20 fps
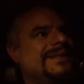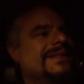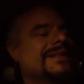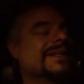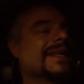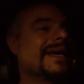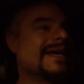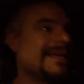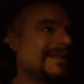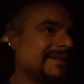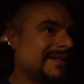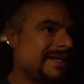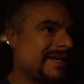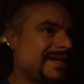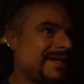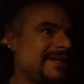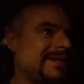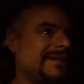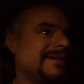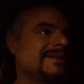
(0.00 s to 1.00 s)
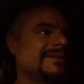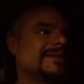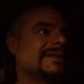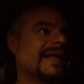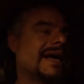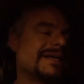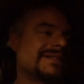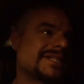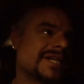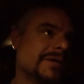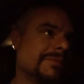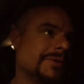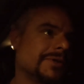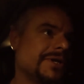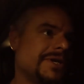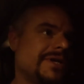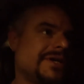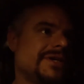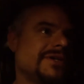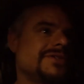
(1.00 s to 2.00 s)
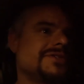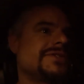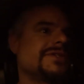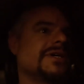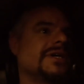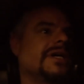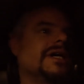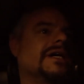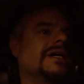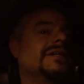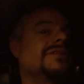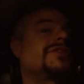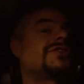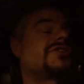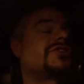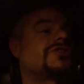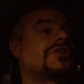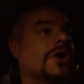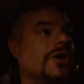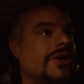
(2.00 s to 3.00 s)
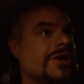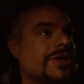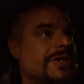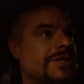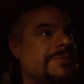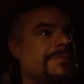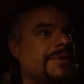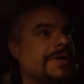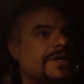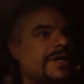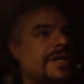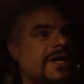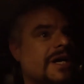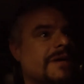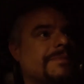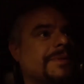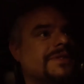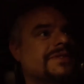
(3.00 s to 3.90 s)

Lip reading: Lately, last couple years, it started to pick up.